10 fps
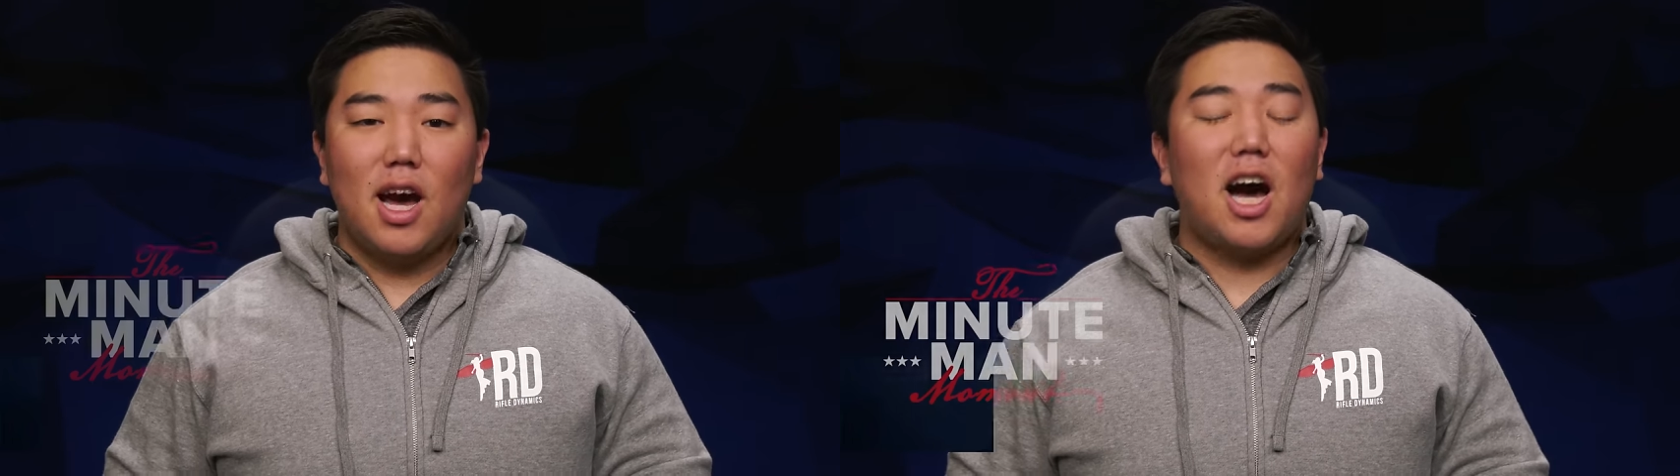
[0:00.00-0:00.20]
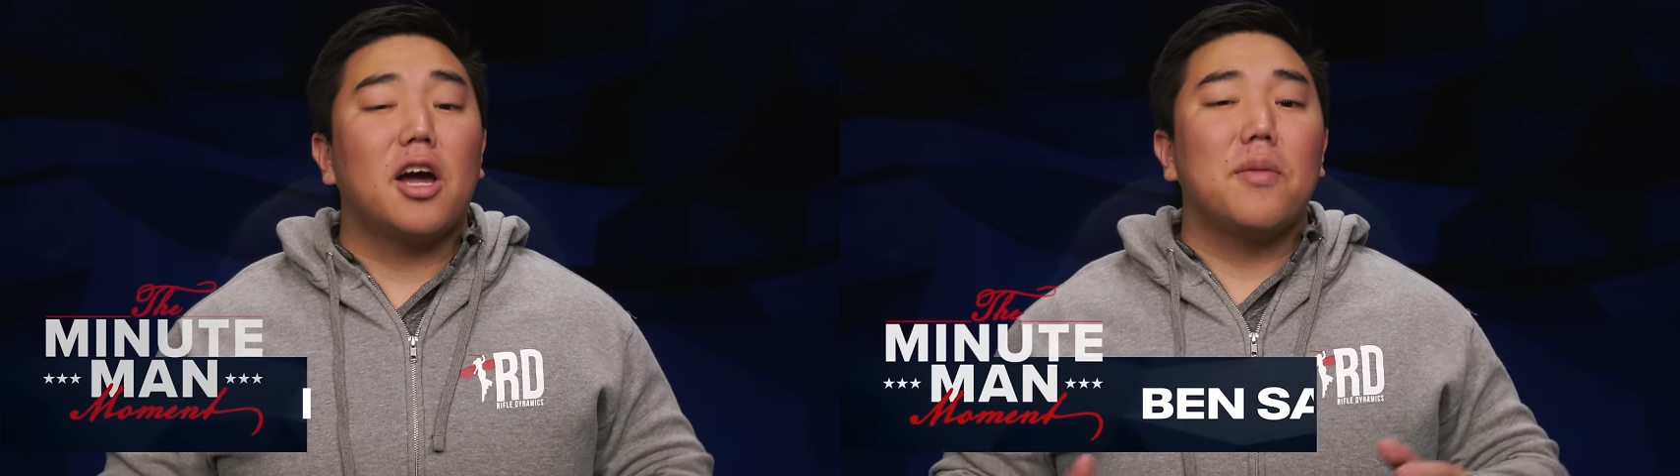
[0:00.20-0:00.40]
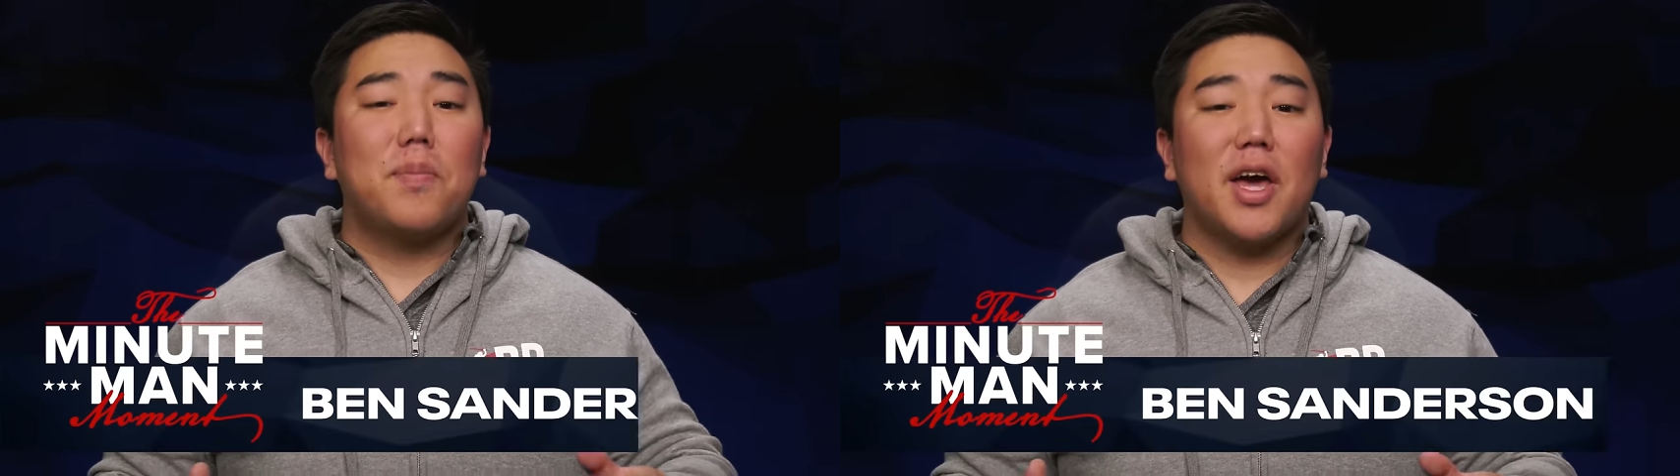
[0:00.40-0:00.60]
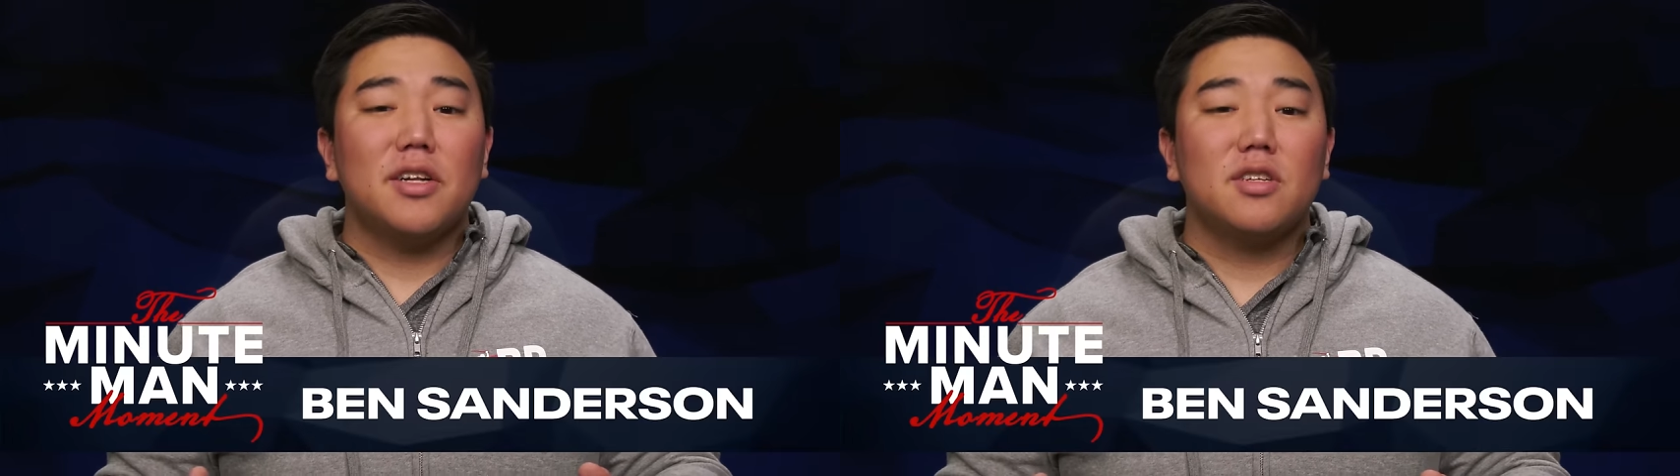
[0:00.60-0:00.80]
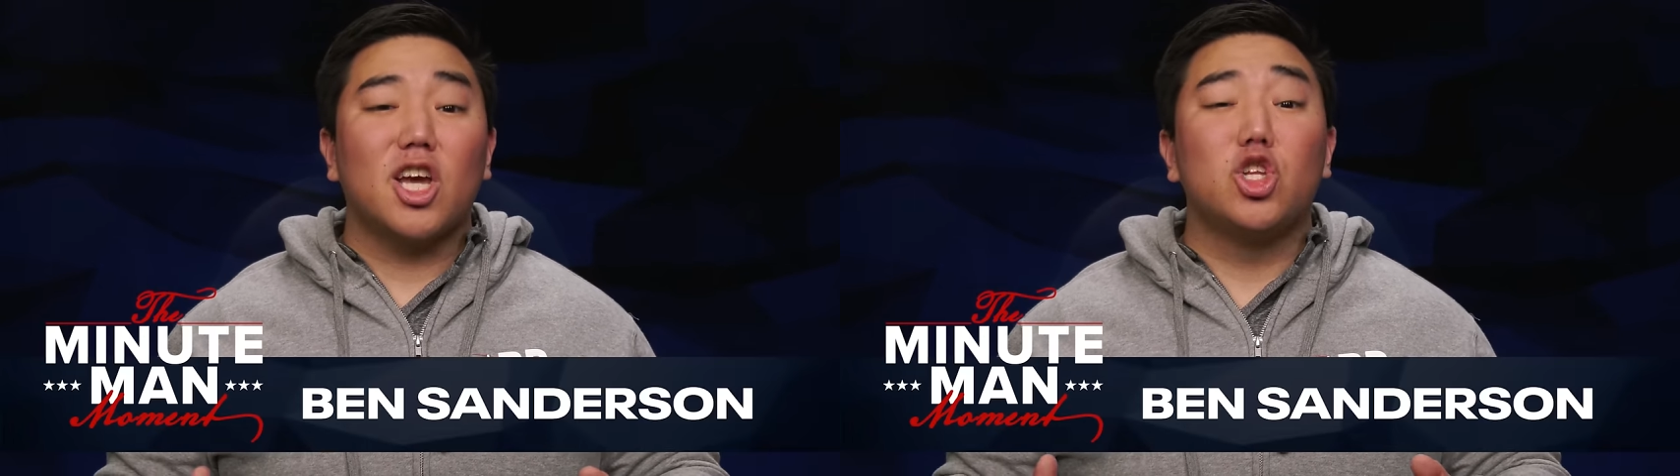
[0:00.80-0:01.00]
Hi, I'm
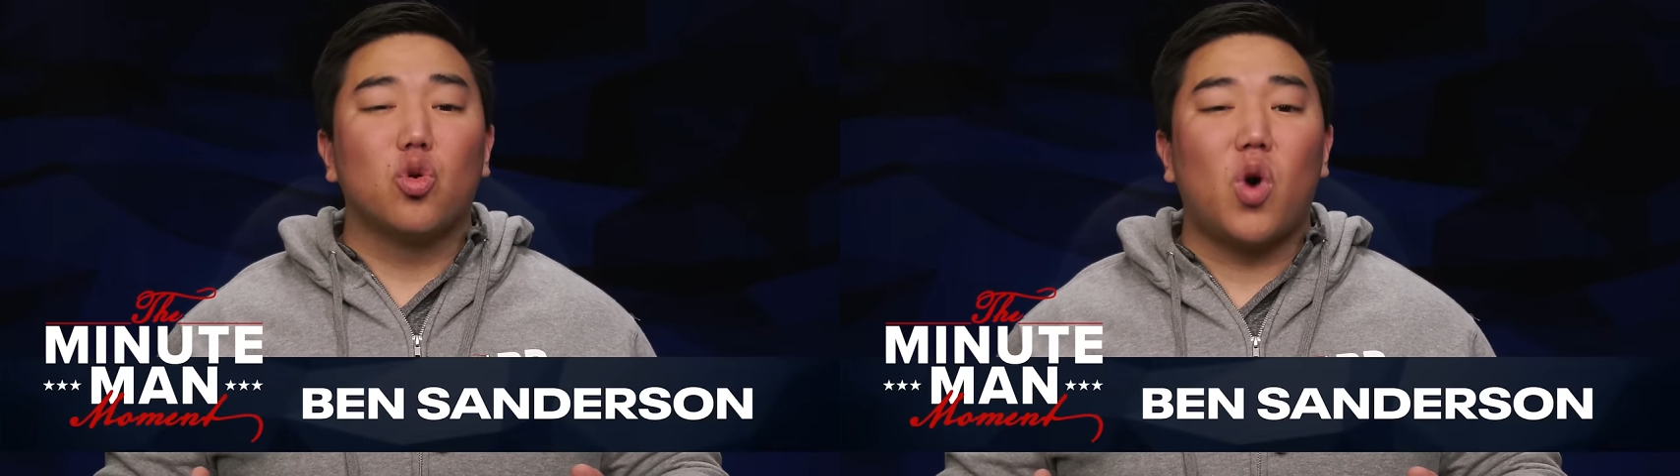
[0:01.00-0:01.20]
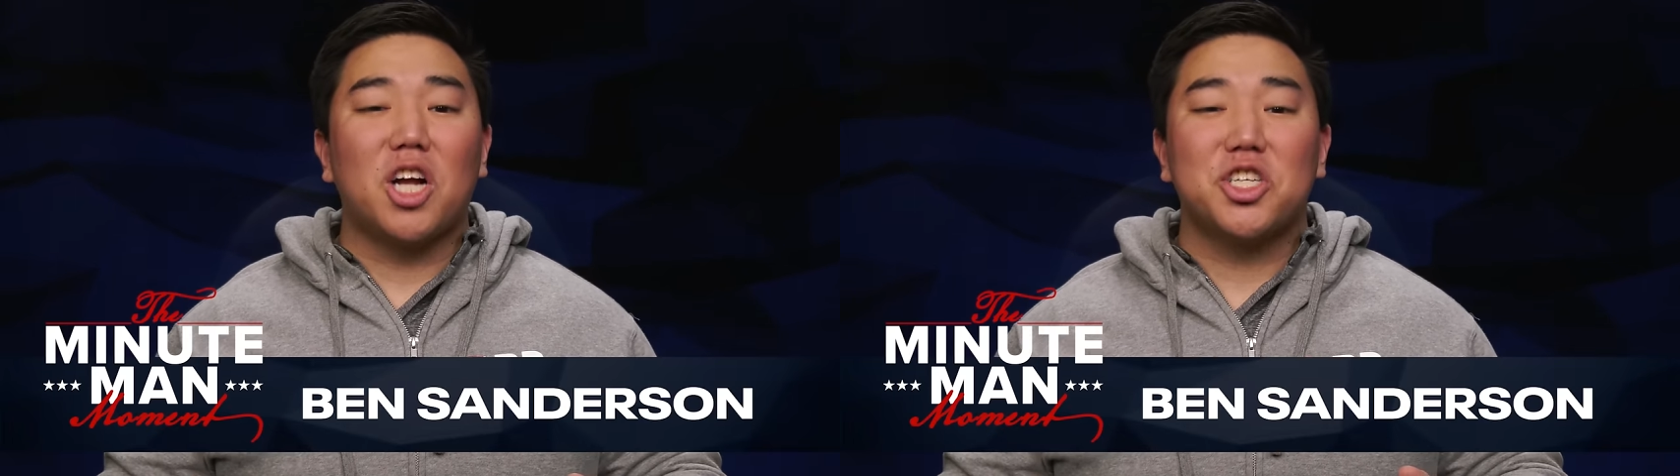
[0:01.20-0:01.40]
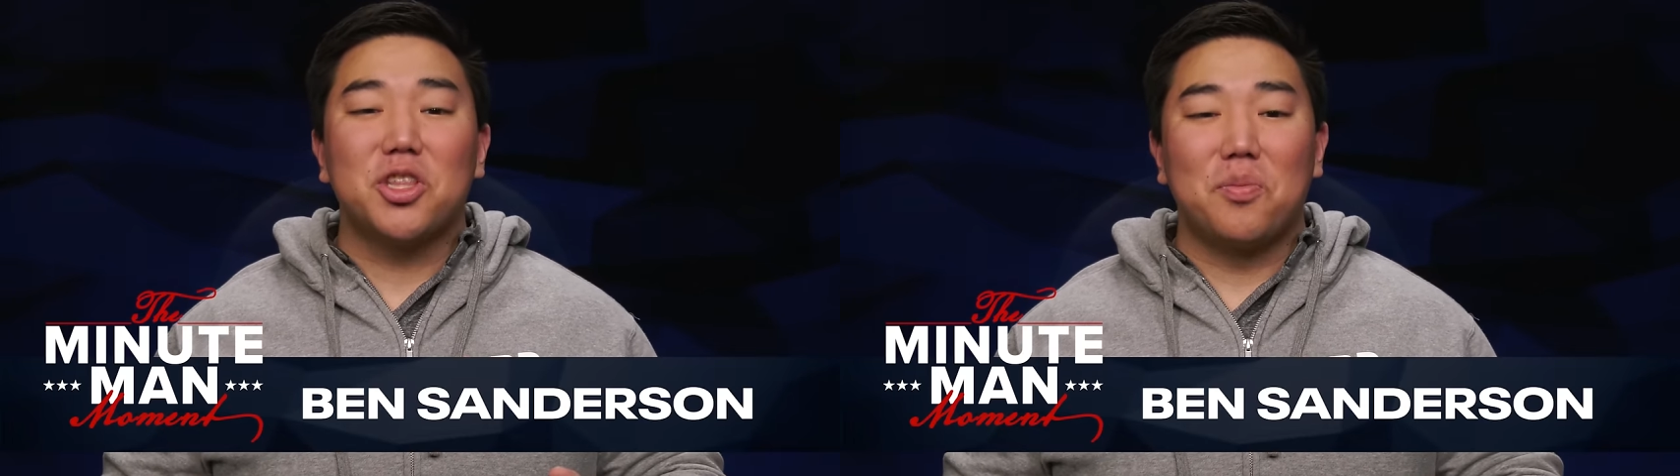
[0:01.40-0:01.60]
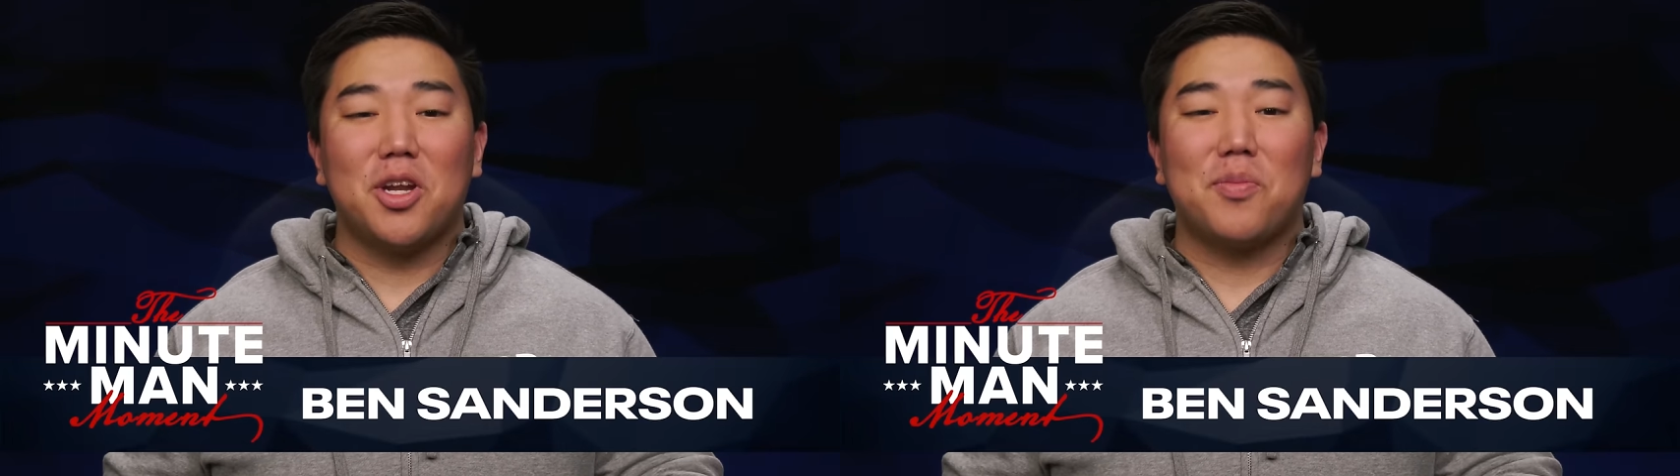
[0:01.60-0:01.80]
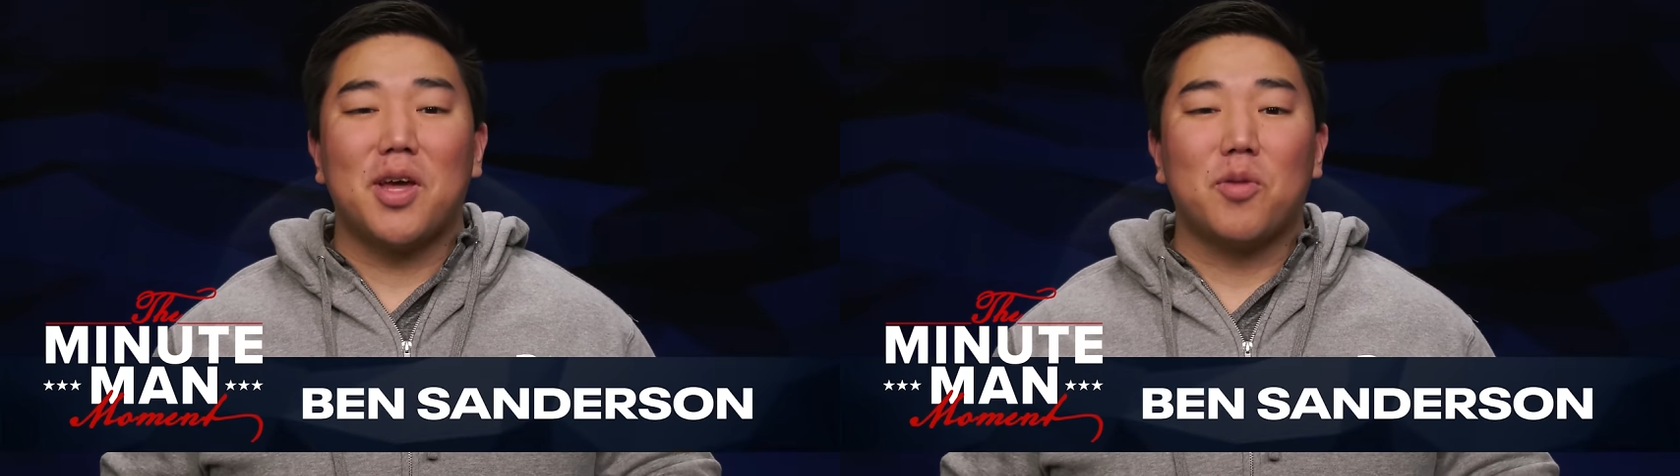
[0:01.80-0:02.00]
Ben, and you're watching The
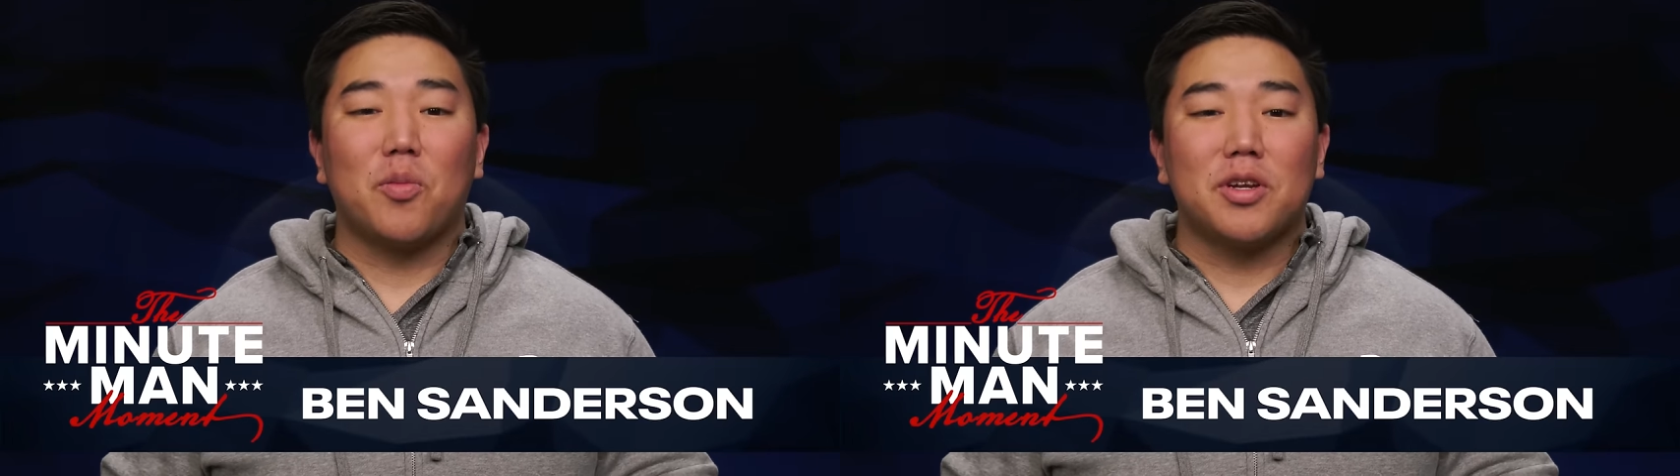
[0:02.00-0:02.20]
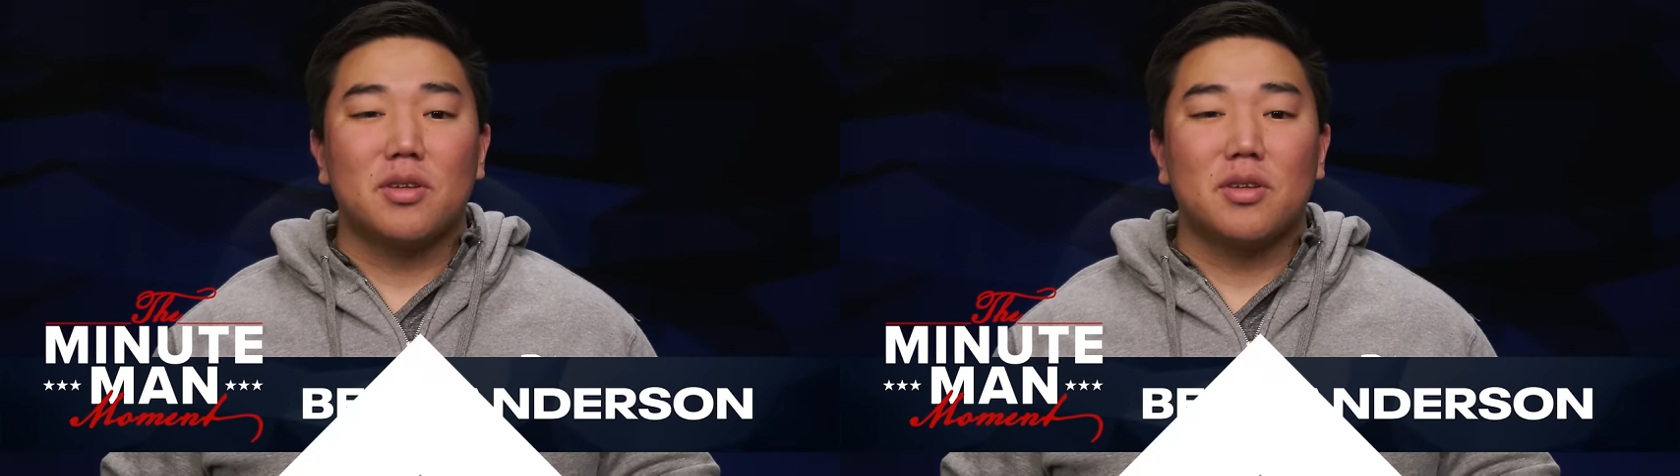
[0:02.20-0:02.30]
Minuteman Moment.